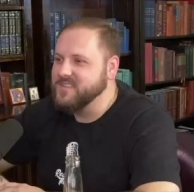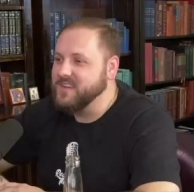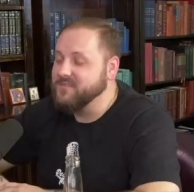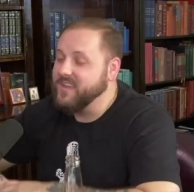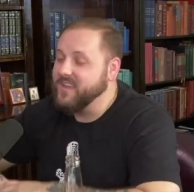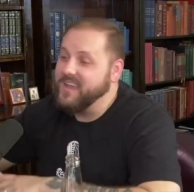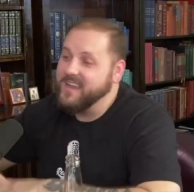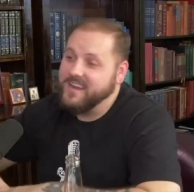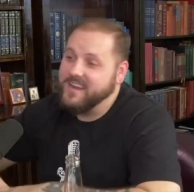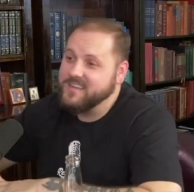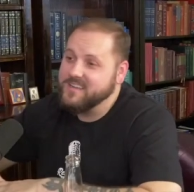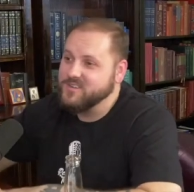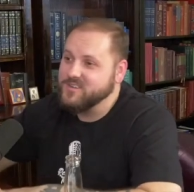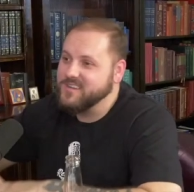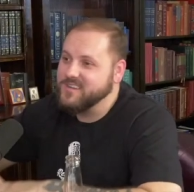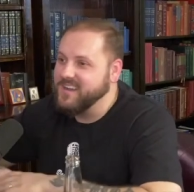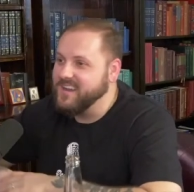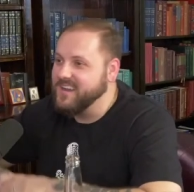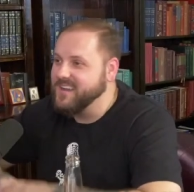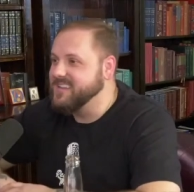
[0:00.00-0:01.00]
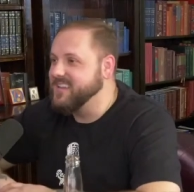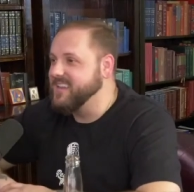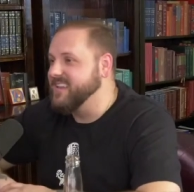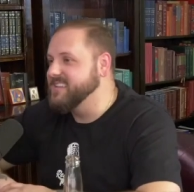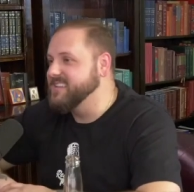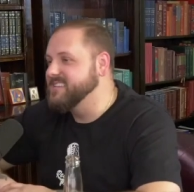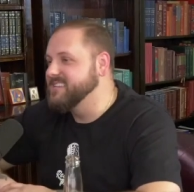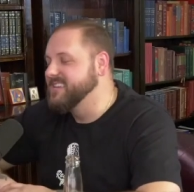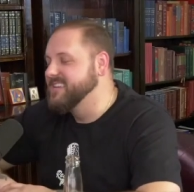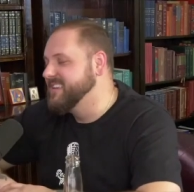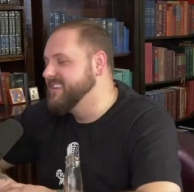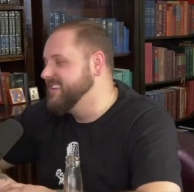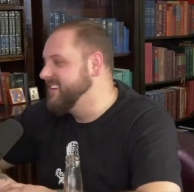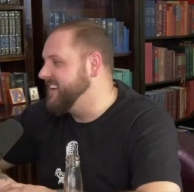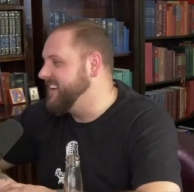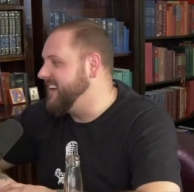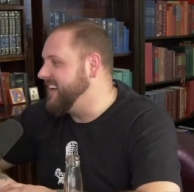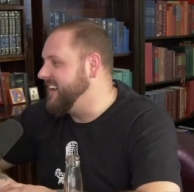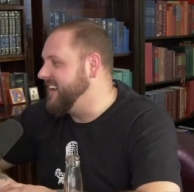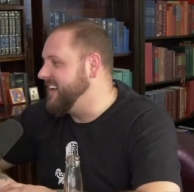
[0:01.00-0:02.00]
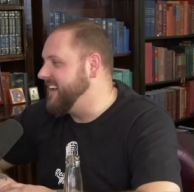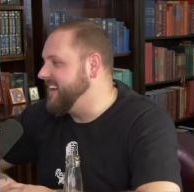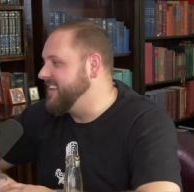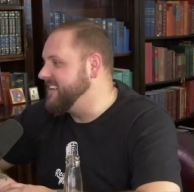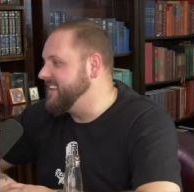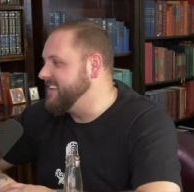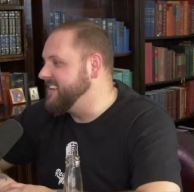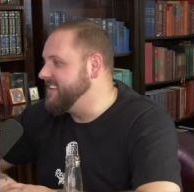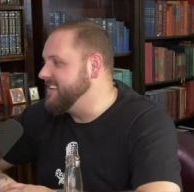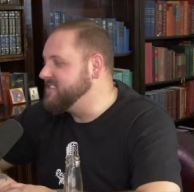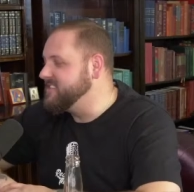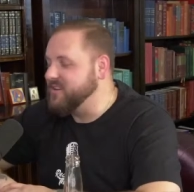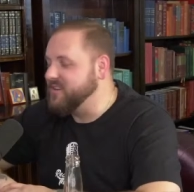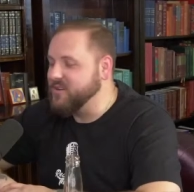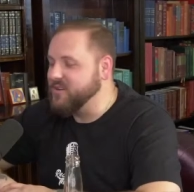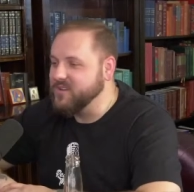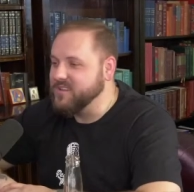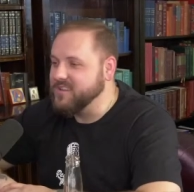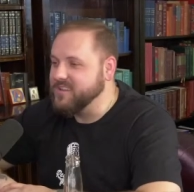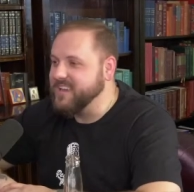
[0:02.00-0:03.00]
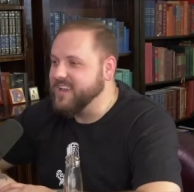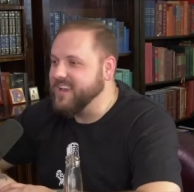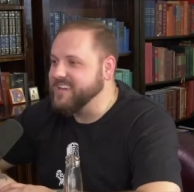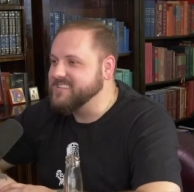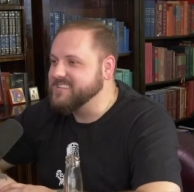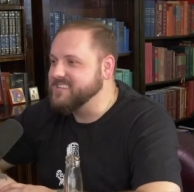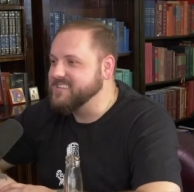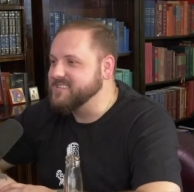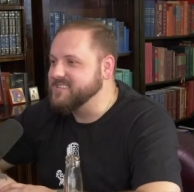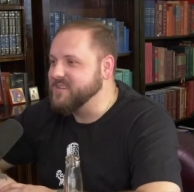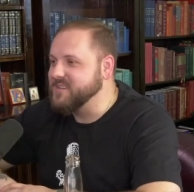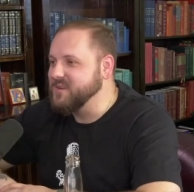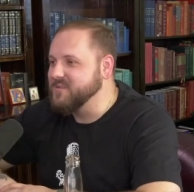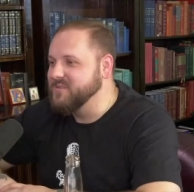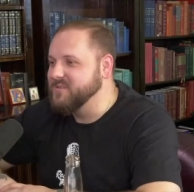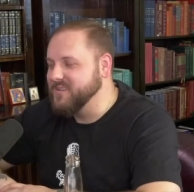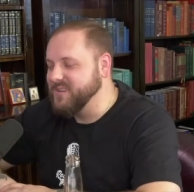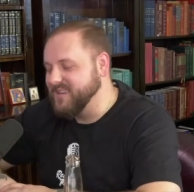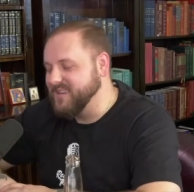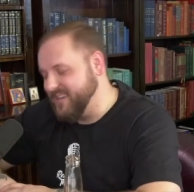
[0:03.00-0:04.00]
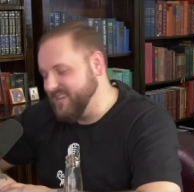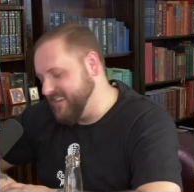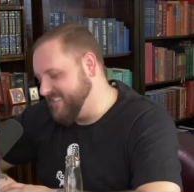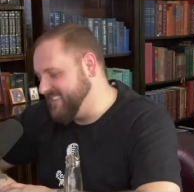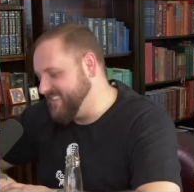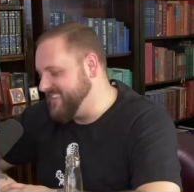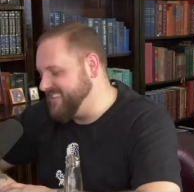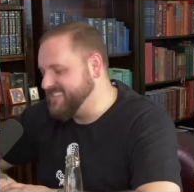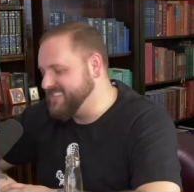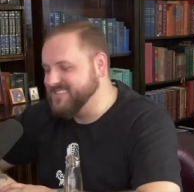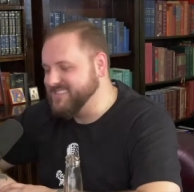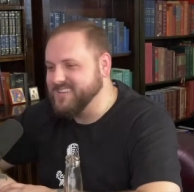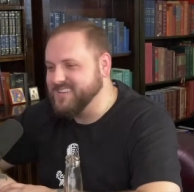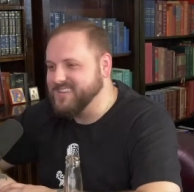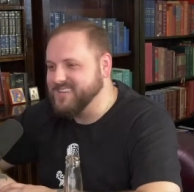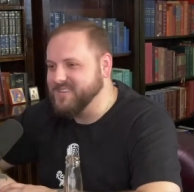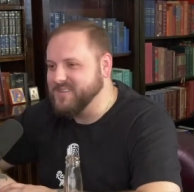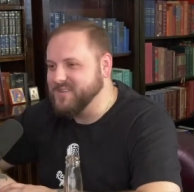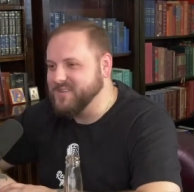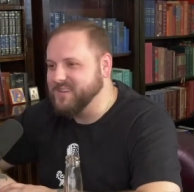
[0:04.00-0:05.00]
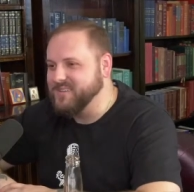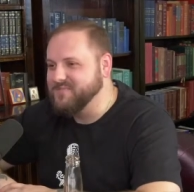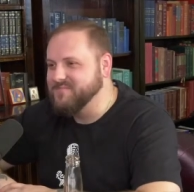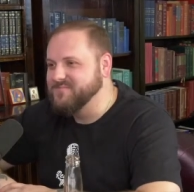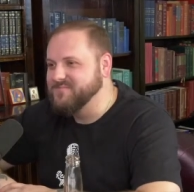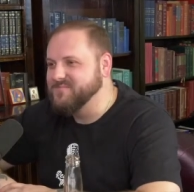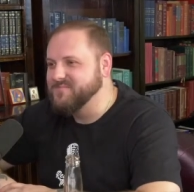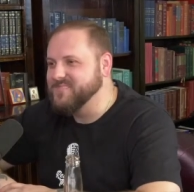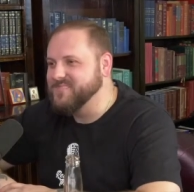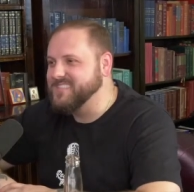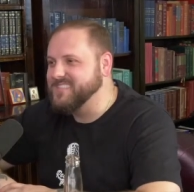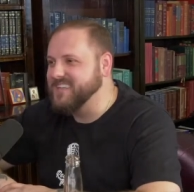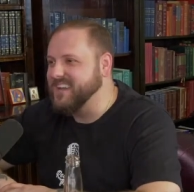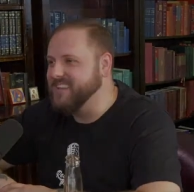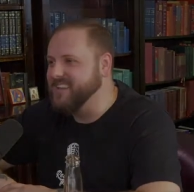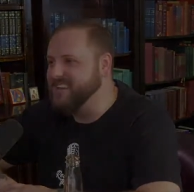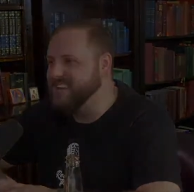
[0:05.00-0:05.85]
and extra content uh, in addition to early access. So, all right, that's going to do it. We'll see y'all later.